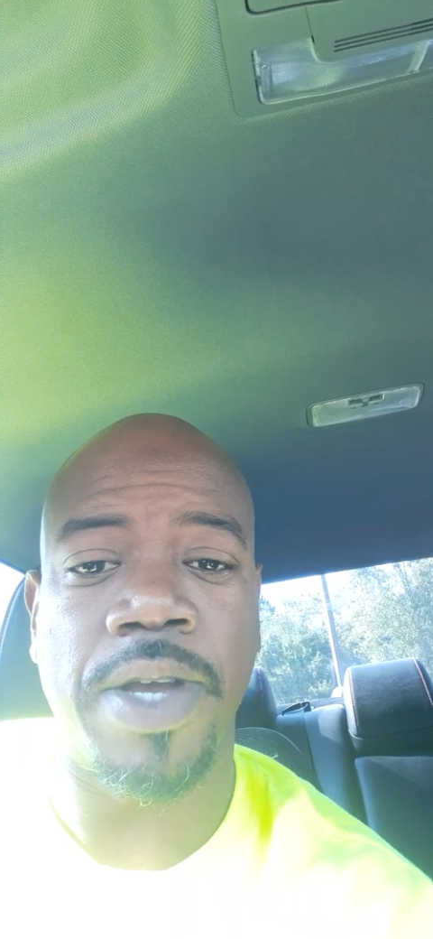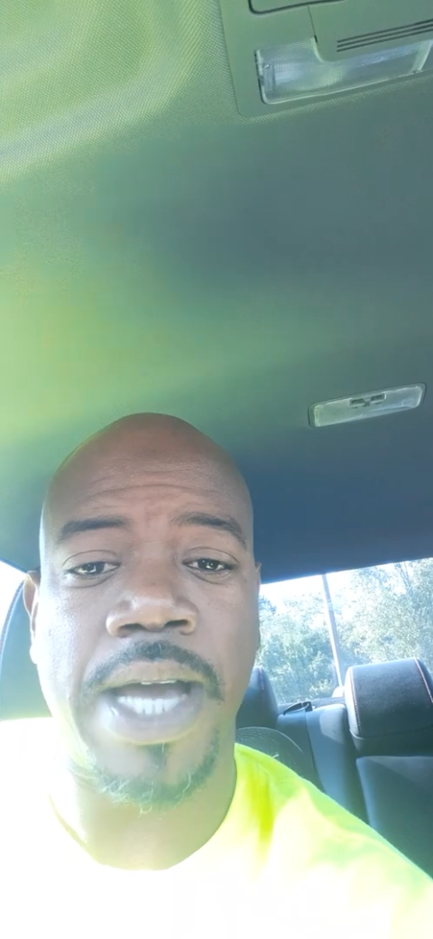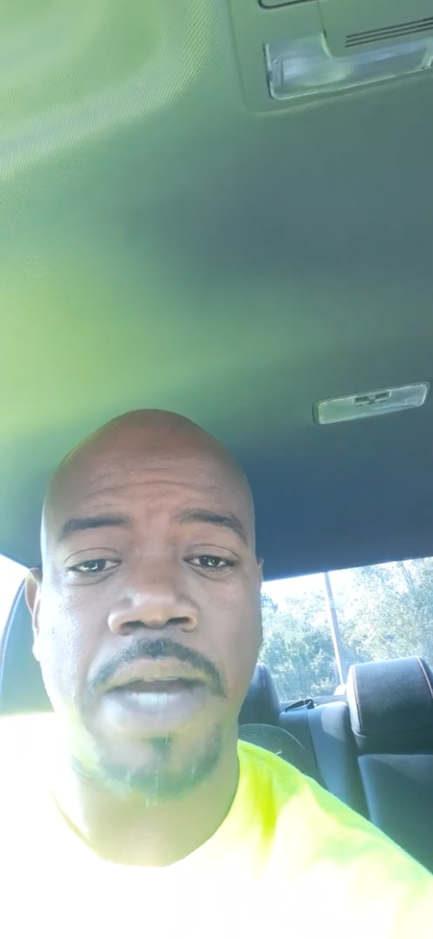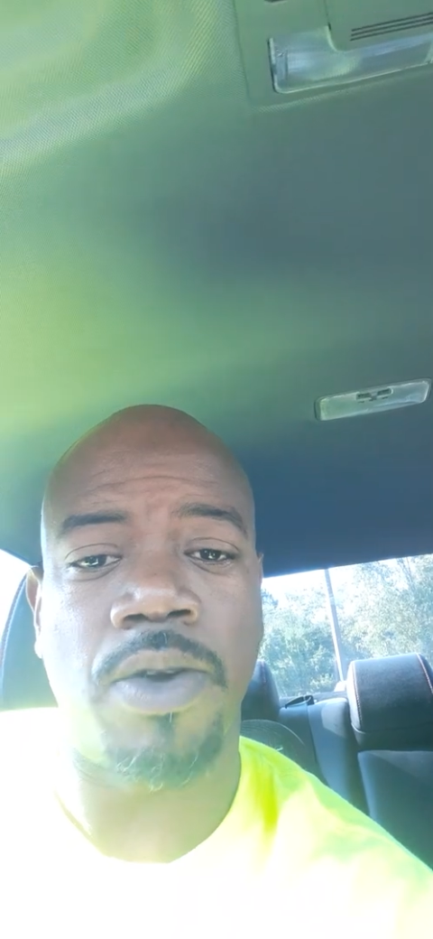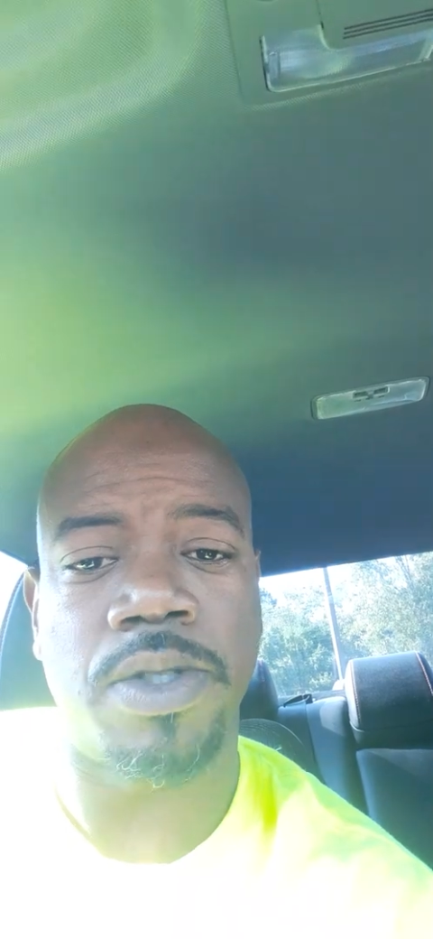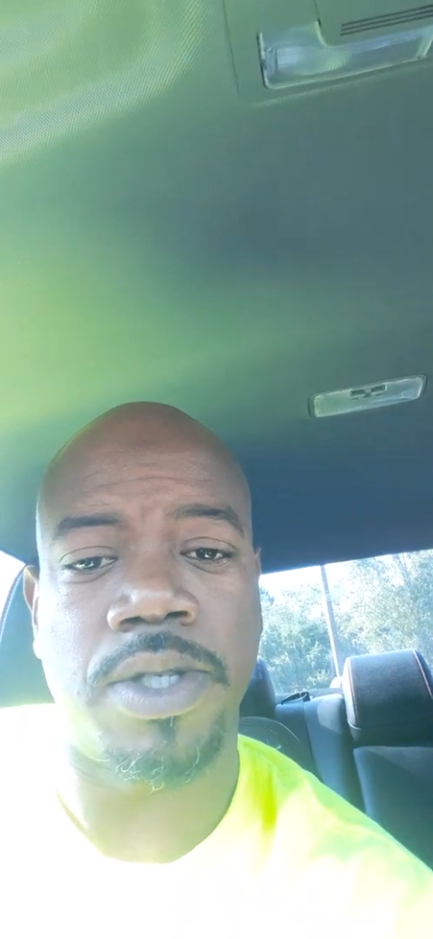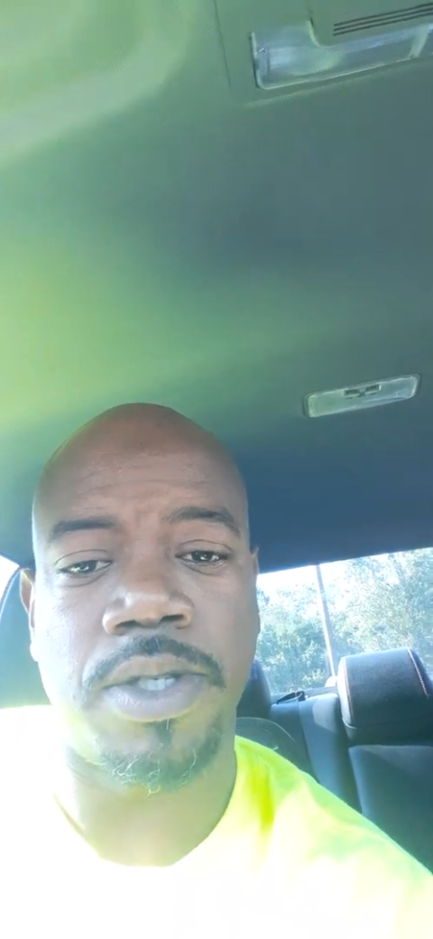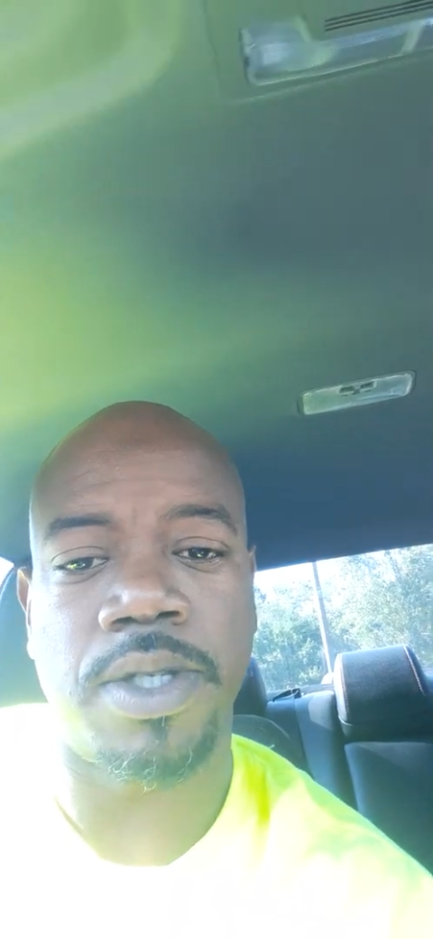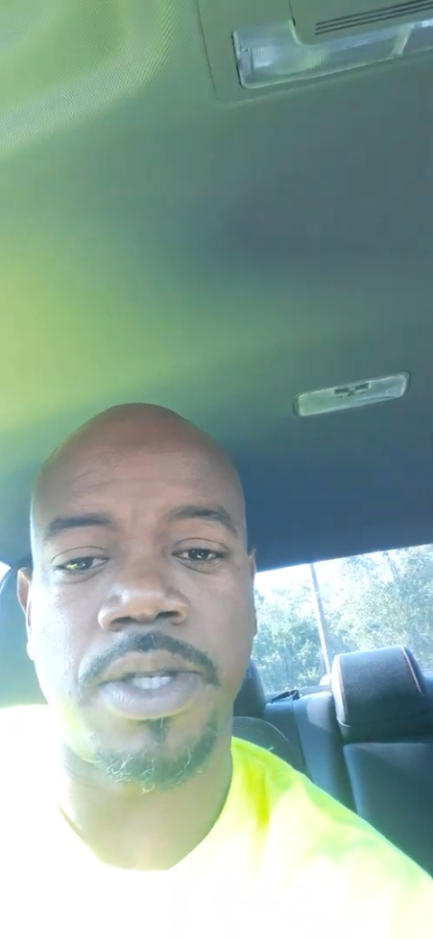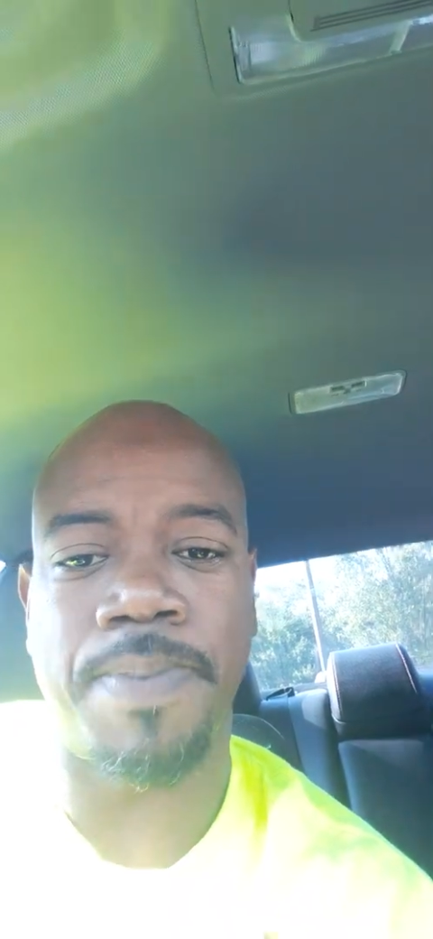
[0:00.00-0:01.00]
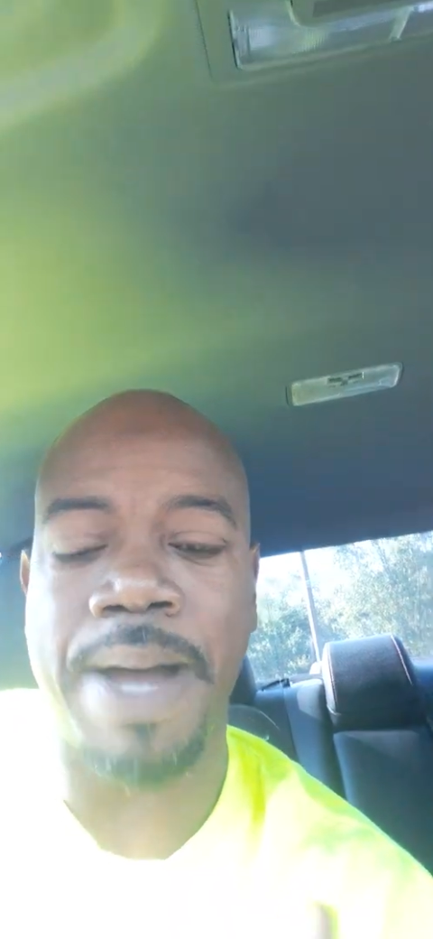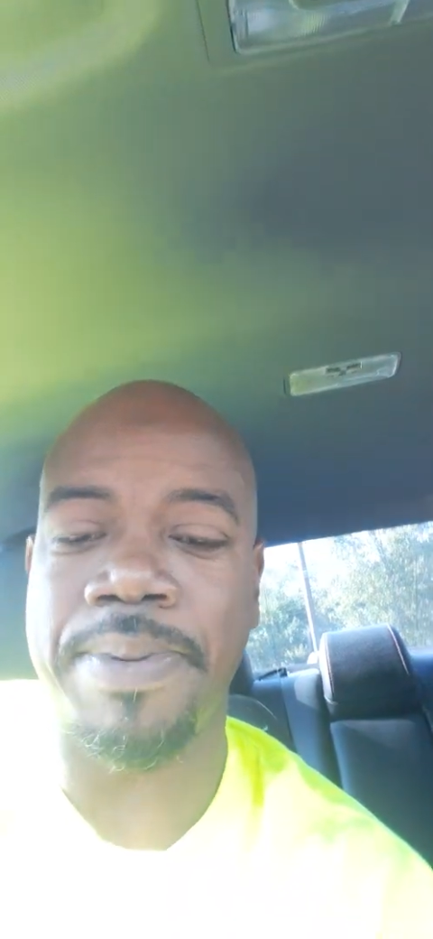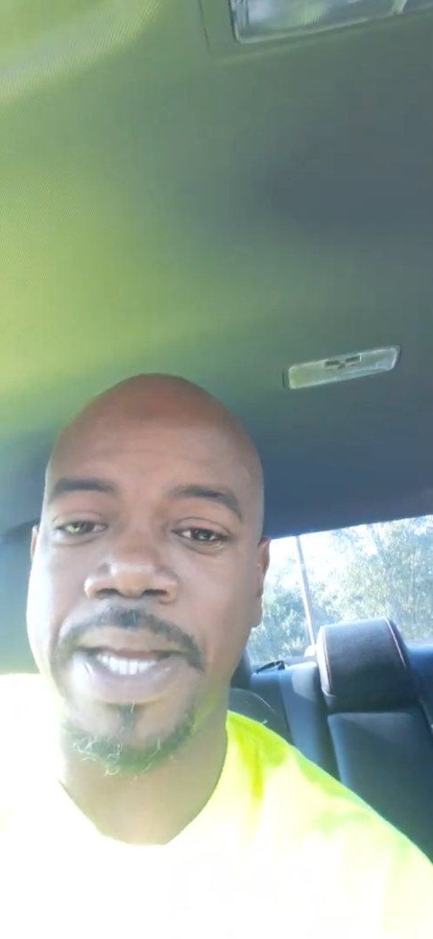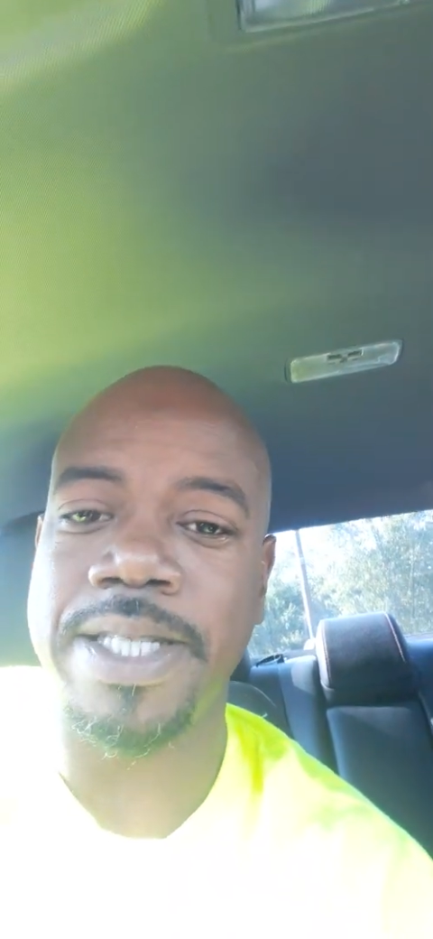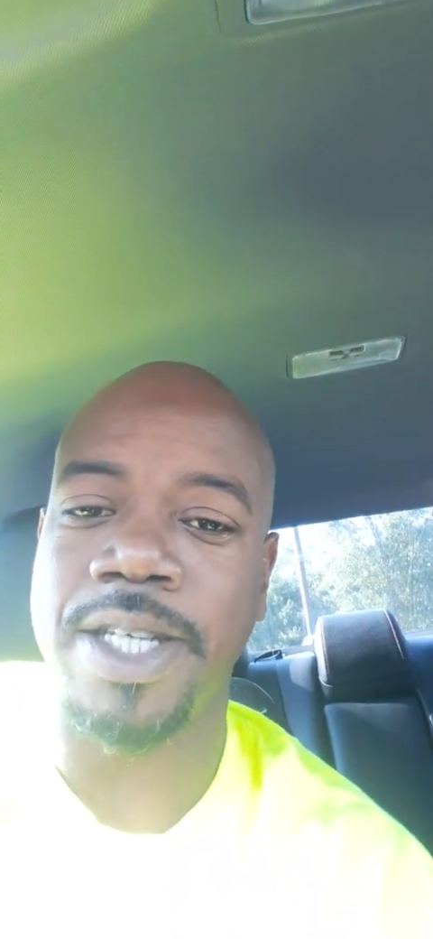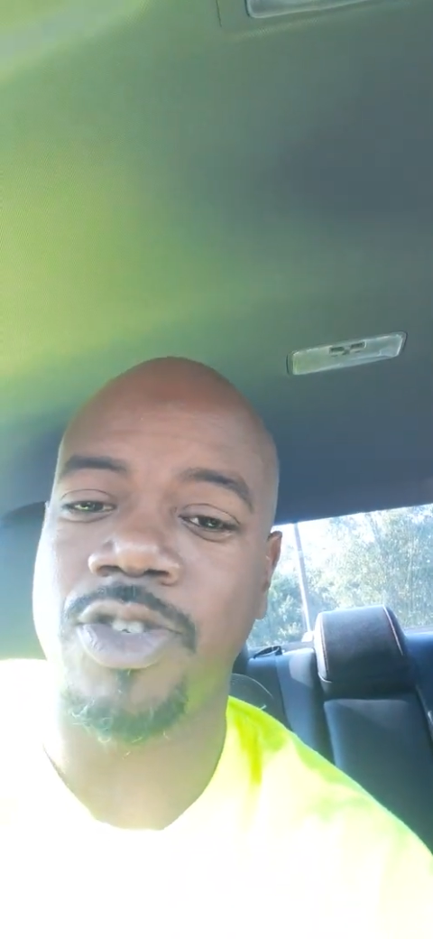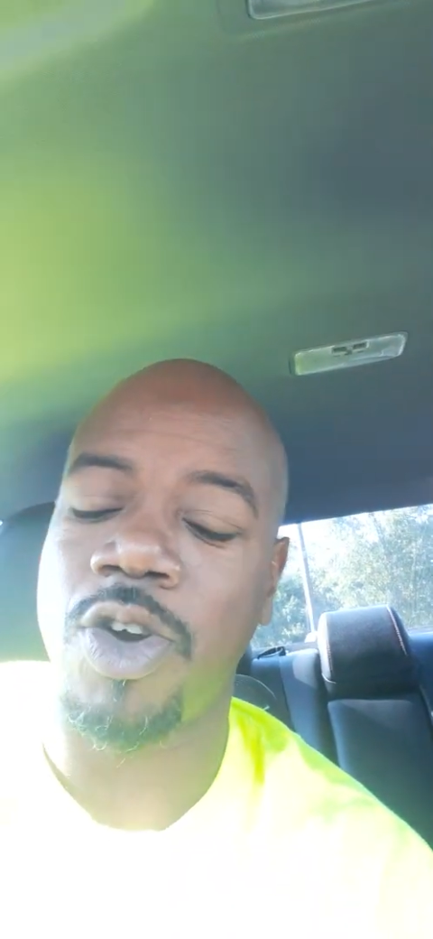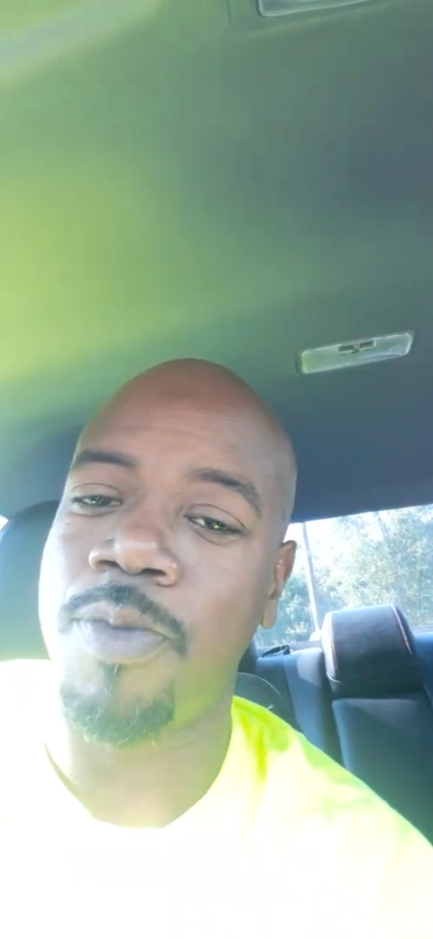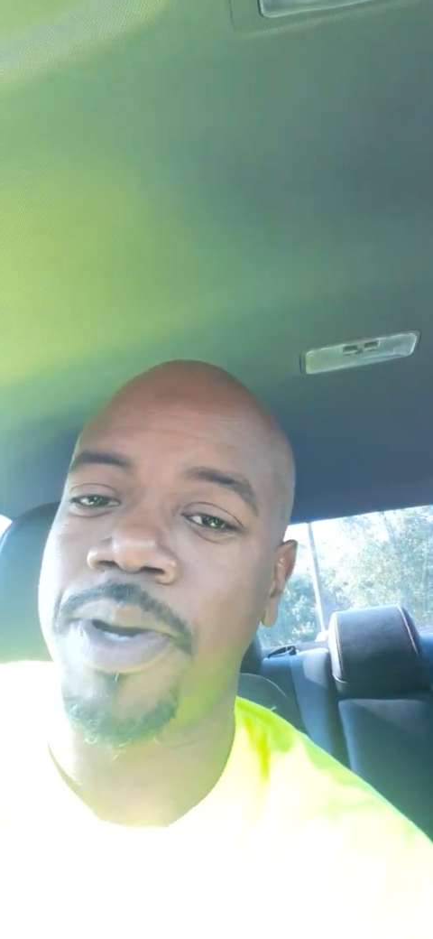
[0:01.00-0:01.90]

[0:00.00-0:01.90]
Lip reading: and got onto the population control,